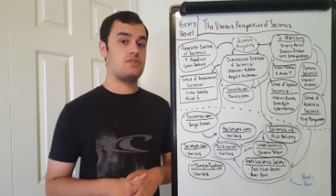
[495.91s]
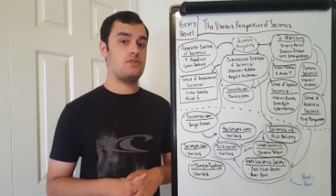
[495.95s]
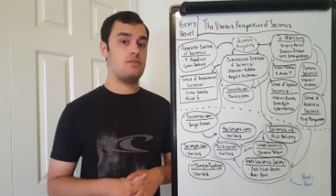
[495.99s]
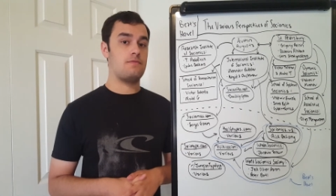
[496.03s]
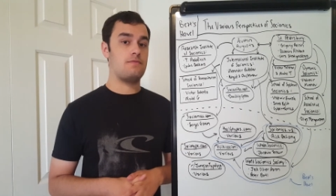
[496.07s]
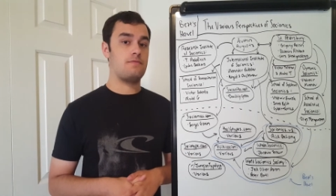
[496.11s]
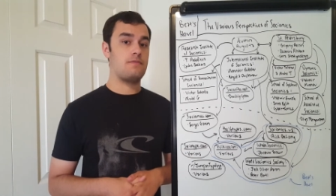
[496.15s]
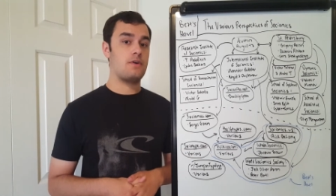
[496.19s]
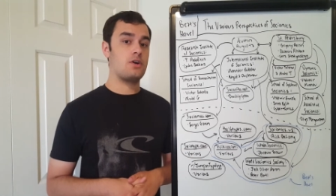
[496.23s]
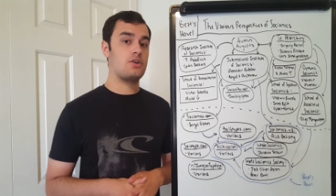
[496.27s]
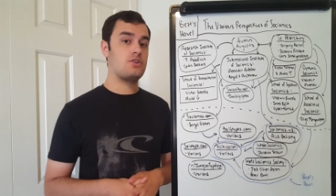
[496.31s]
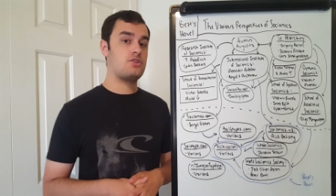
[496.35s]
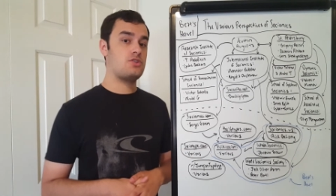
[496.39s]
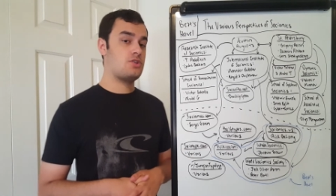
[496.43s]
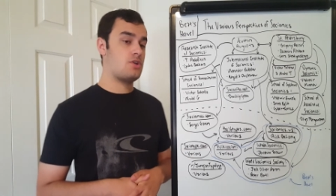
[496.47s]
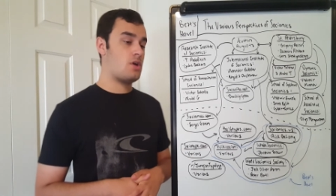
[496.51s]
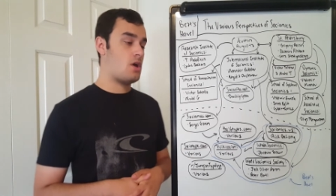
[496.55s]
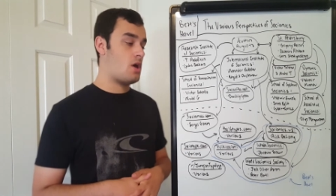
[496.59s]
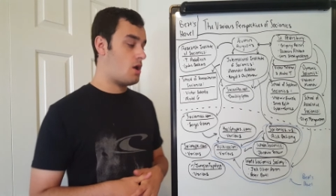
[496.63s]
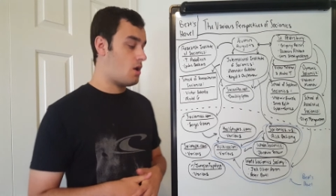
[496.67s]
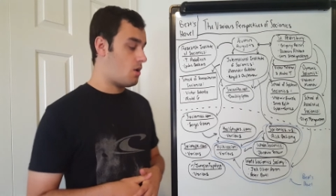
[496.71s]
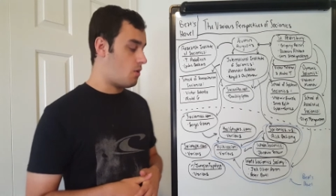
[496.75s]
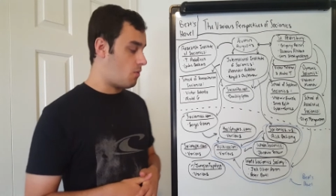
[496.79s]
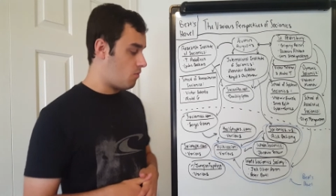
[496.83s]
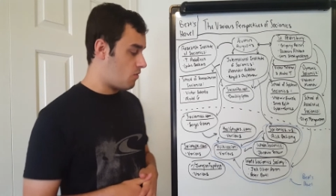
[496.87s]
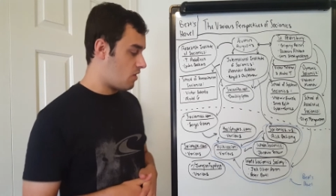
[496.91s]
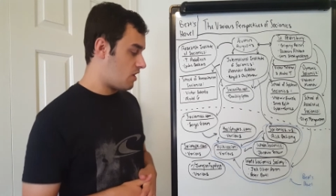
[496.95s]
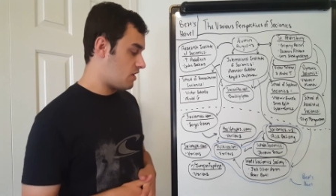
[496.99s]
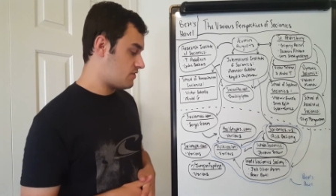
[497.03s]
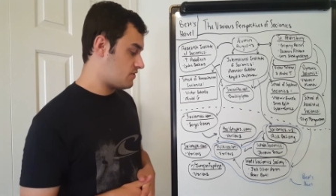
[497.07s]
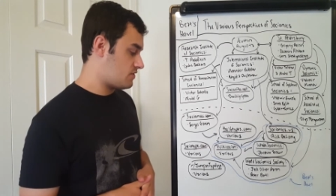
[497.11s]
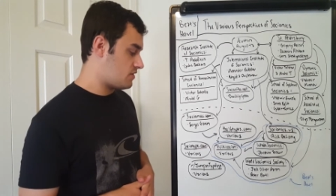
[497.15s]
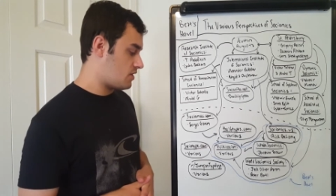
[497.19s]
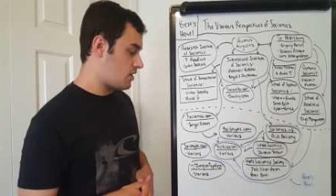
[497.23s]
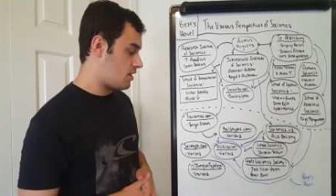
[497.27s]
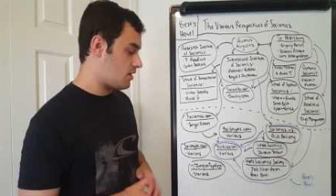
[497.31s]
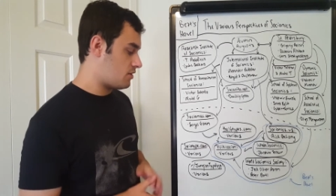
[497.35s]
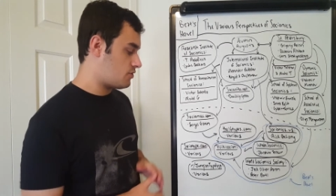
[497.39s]
The first
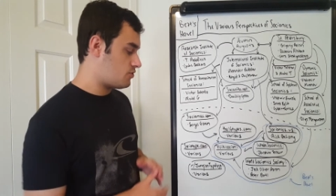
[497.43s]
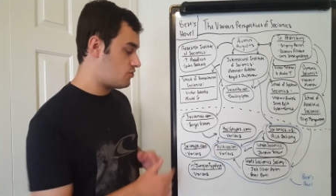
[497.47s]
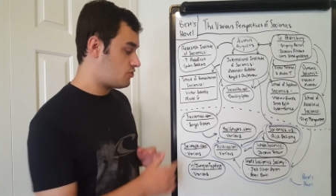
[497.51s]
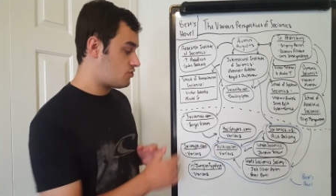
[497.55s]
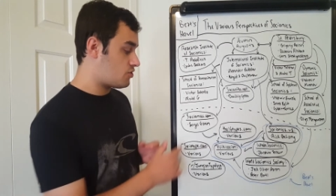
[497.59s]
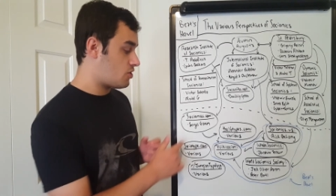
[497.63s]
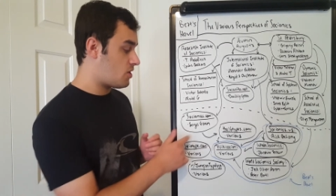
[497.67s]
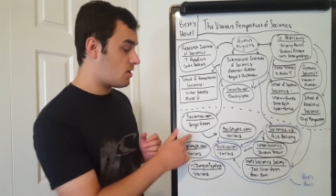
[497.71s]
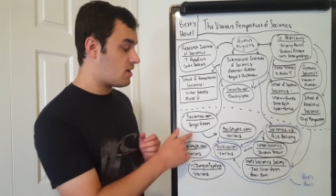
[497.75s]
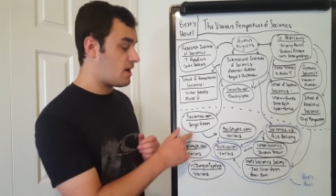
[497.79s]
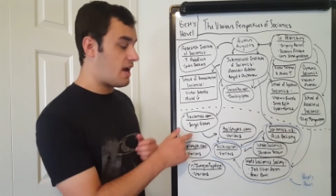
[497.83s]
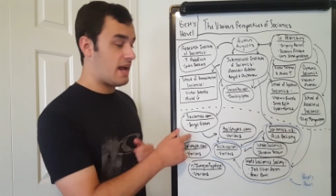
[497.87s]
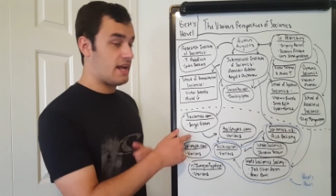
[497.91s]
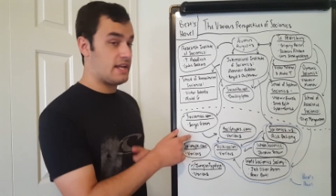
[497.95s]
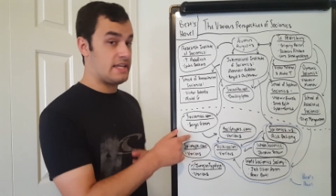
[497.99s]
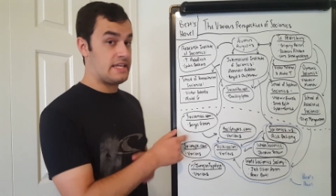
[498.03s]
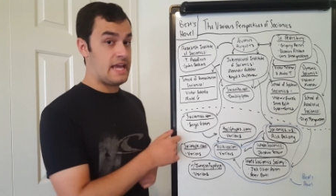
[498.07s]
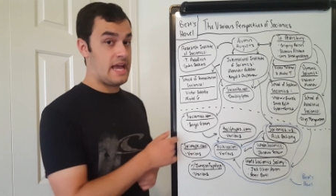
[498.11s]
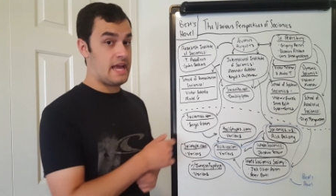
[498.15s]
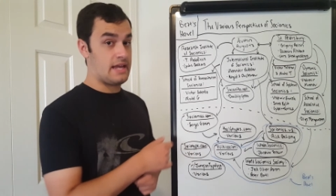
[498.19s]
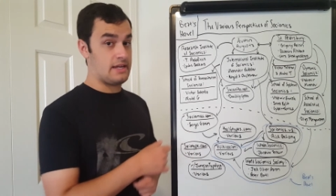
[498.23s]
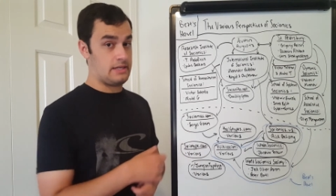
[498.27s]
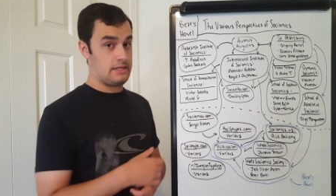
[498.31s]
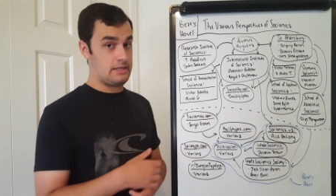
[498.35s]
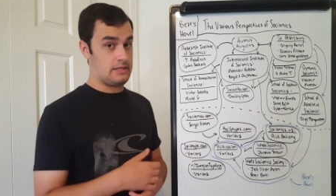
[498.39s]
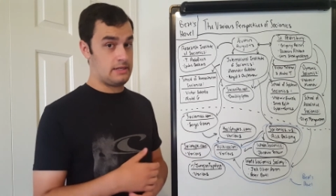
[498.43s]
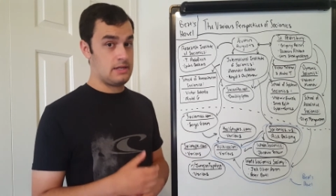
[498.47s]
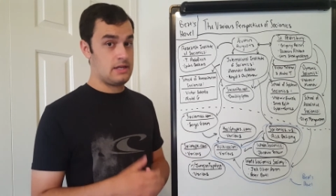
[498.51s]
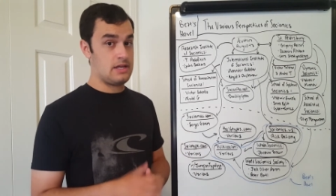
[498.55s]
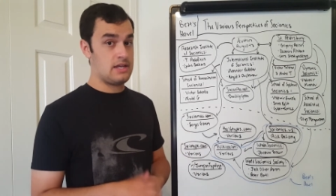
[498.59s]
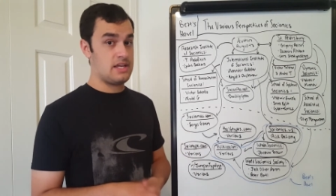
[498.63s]
was Sergei Ganin.